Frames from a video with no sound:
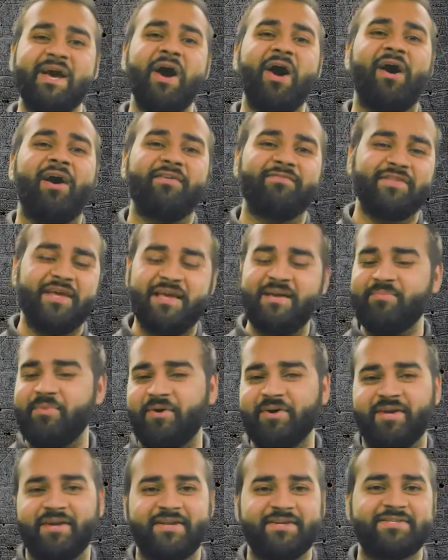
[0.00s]
of the
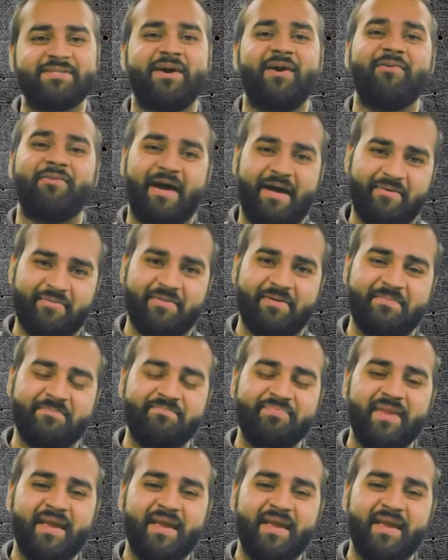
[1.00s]
homunculus around them.